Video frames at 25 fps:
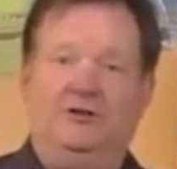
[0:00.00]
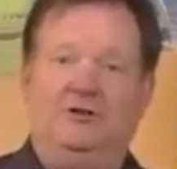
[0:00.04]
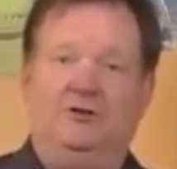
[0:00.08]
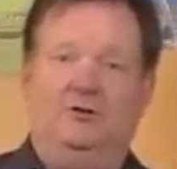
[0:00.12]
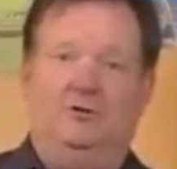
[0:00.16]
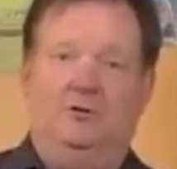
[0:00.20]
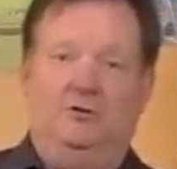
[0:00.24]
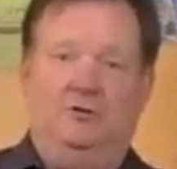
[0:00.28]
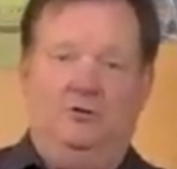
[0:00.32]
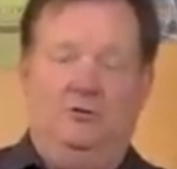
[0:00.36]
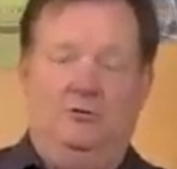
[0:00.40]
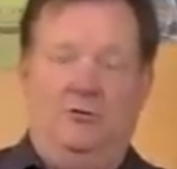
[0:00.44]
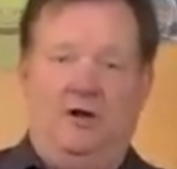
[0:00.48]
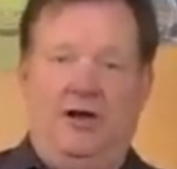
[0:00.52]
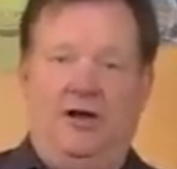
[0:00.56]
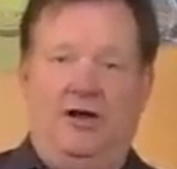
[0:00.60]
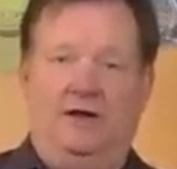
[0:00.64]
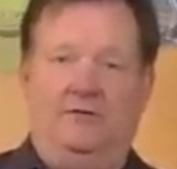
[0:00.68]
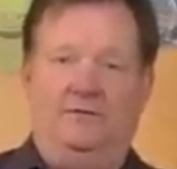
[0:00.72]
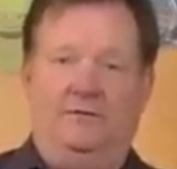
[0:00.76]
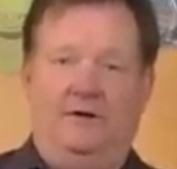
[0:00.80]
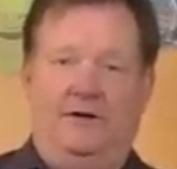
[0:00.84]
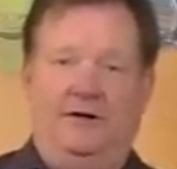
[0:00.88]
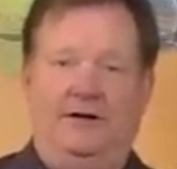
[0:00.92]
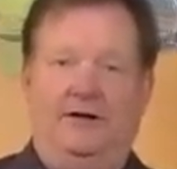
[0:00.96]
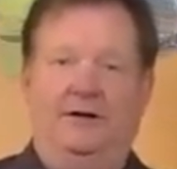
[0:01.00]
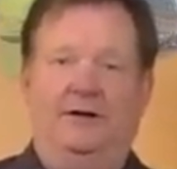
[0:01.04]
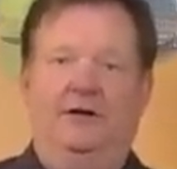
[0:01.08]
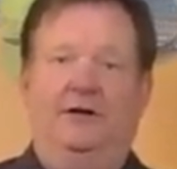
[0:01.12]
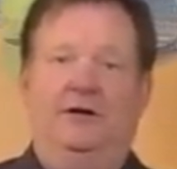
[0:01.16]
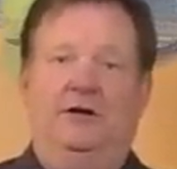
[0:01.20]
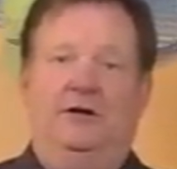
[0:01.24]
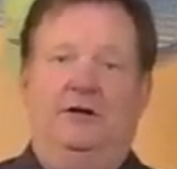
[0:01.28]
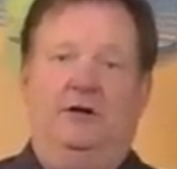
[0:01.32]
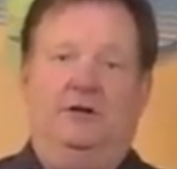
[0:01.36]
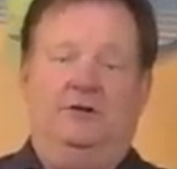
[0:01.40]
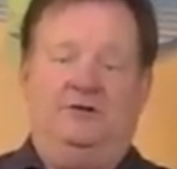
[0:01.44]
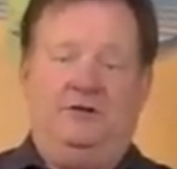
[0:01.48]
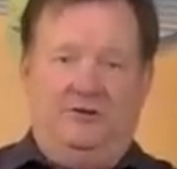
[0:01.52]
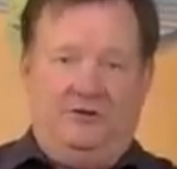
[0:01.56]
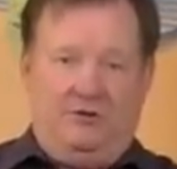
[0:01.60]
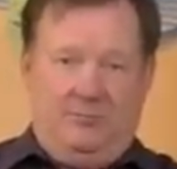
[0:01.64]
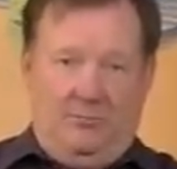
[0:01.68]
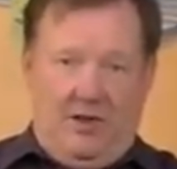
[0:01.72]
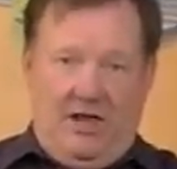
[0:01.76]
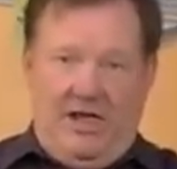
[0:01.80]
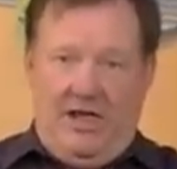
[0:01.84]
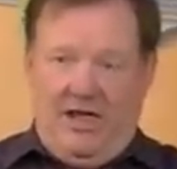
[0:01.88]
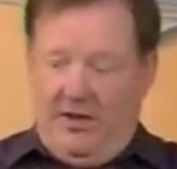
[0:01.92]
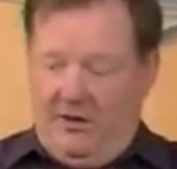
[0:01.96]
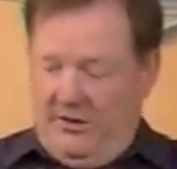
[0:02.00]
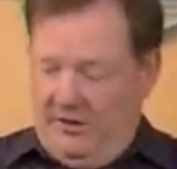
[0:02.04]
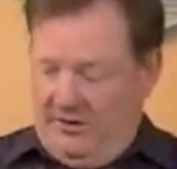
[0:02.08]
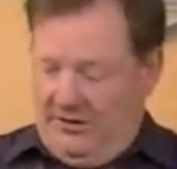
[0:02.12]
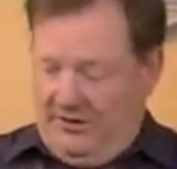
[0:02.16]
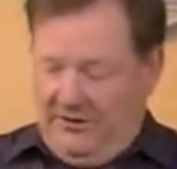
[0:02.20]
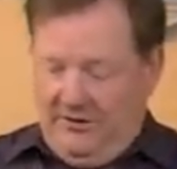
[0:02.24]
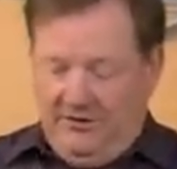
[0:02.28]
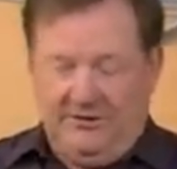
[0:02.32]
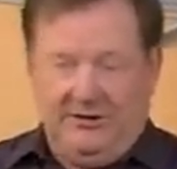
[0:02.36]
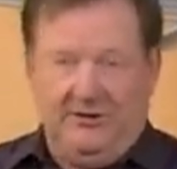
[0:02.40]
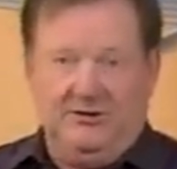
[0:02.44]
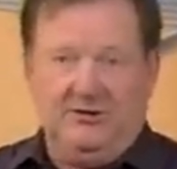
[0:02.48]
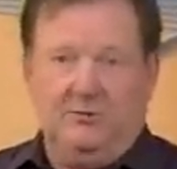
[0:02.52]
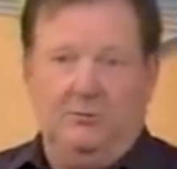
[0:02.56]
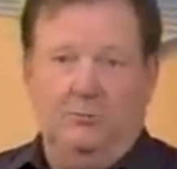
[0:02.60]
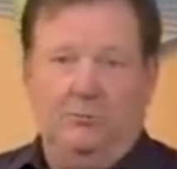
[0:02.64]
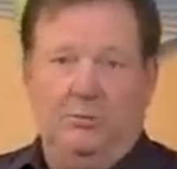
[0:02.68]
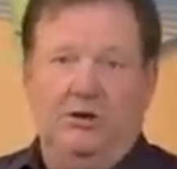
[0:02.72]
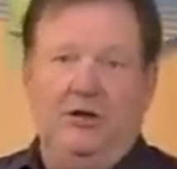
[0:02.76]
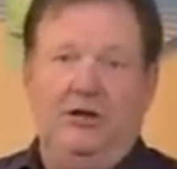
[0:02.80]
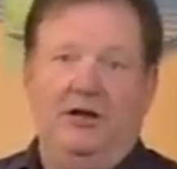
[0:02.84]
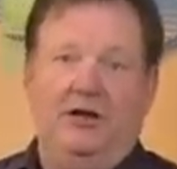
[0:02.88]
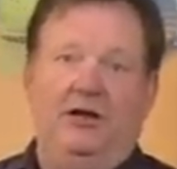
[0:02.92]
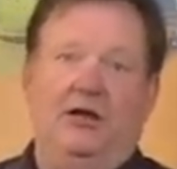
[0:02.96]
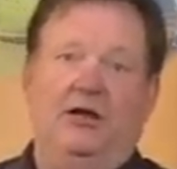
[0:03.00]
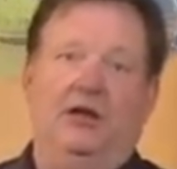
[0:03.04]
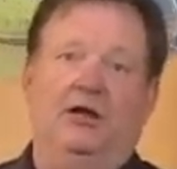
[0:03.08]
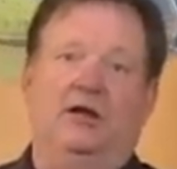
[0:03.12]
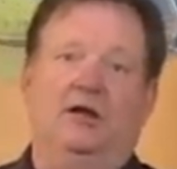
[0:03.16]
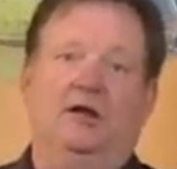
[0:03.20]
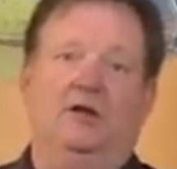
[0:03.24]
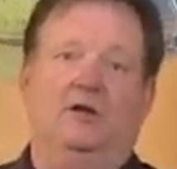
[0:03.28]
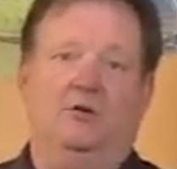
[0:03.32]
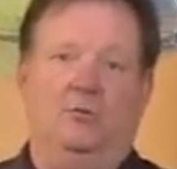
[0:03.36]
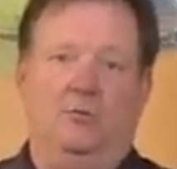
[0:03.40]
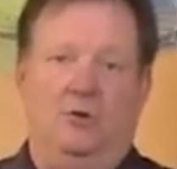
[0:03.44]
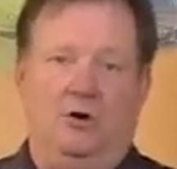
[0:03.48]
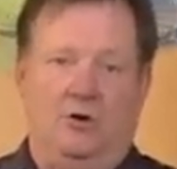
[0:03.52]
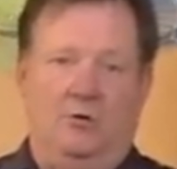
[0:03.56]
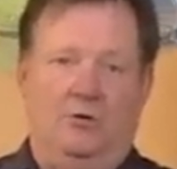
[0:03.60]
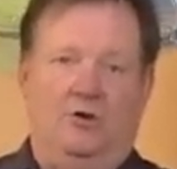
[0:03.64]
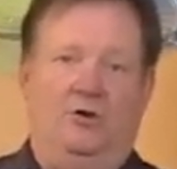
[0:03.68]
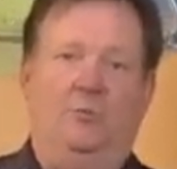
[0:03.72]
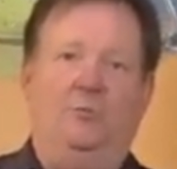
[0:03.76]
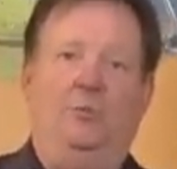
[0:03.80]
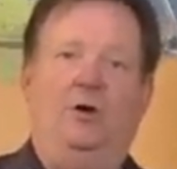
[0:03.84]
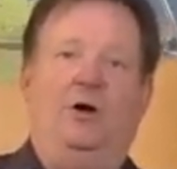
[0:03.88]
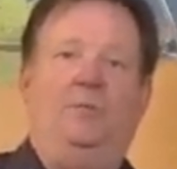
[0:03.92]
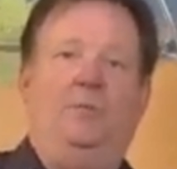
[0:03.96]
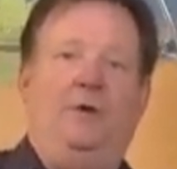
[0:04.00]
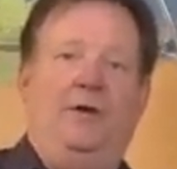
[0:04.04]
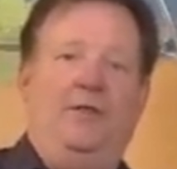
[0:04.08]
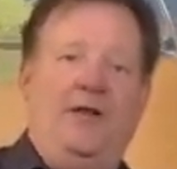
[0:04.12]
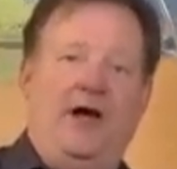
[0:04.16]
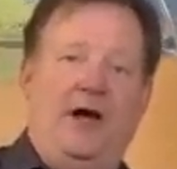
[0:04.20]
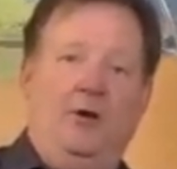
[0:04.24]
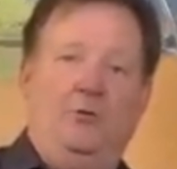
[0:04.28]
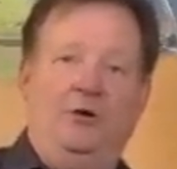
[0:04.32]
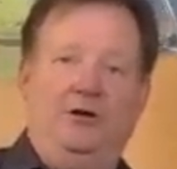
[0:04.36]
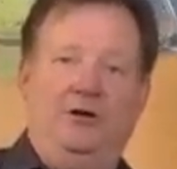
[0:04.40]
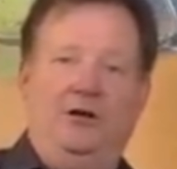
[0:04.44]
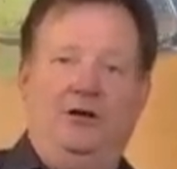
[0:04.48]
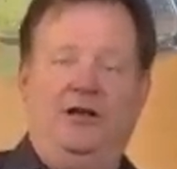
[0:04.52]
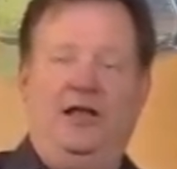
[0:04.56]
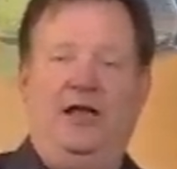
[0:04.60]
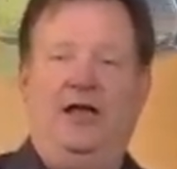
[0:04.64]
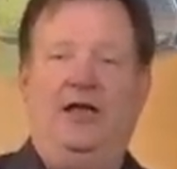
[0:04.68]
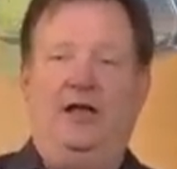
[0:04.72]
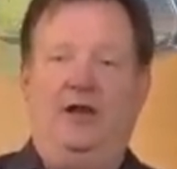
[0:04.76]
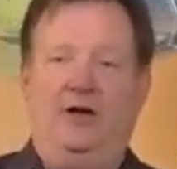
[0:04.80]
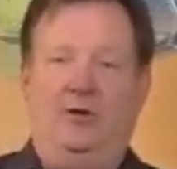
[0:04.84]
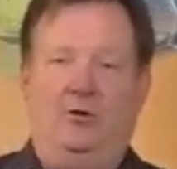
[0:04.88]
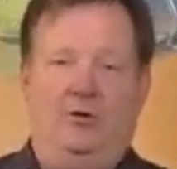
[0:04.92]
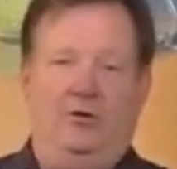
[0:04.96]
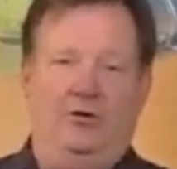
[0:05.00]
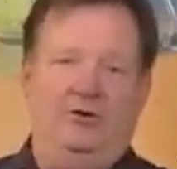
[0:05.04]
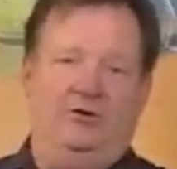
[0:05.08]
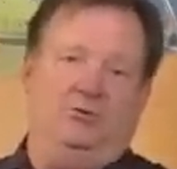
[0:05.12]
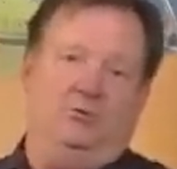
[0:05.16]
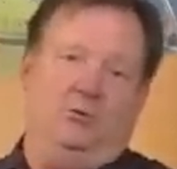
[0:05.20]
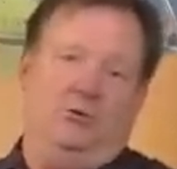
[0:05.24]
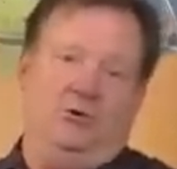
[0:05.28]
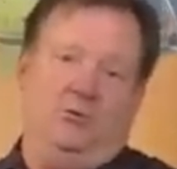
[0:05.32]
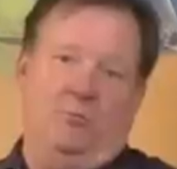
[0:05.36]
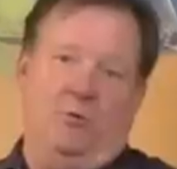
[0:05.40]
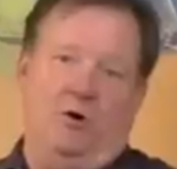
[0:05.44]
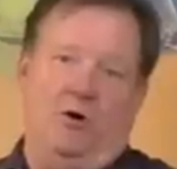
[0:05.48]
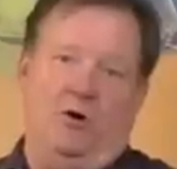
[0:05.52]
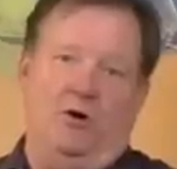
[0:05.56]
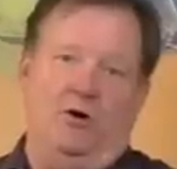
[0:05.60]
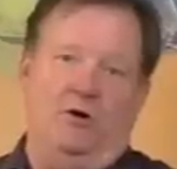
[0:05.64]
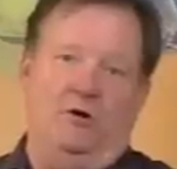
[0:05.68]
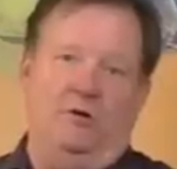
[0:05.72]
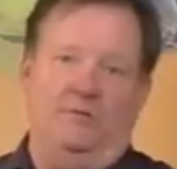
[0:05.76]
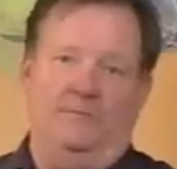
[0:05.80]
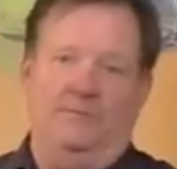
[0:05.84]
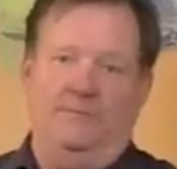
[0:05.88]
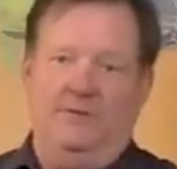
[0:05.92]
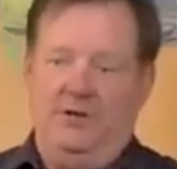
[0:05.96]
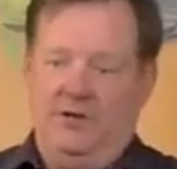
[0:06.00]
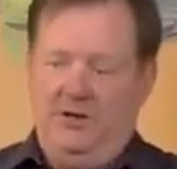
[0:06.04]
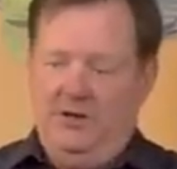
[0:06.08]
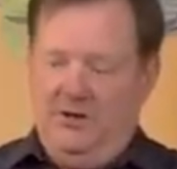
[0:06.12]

So you, have uh, system A and system B. You want to run the pump on that one today or this one tomorrow.